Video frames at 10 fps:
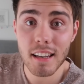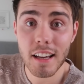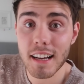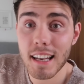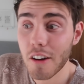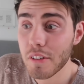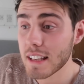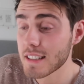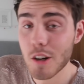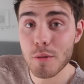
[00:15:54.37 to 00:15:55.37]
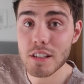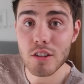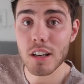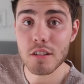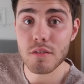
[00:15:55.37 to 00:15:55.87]
Like, I love it. Zoe's
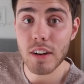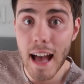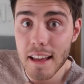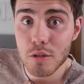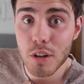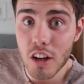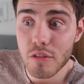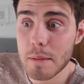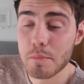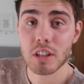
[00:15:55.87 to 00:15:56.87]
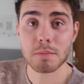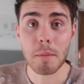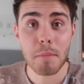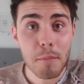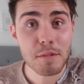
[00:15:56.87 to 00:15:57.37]
got loads of like adult colouring in books. My
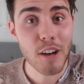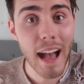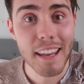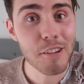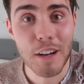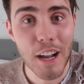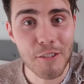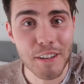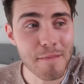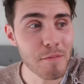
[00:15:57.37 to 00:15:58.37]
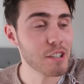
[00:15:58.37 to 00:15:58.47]
mum's got adult colouring in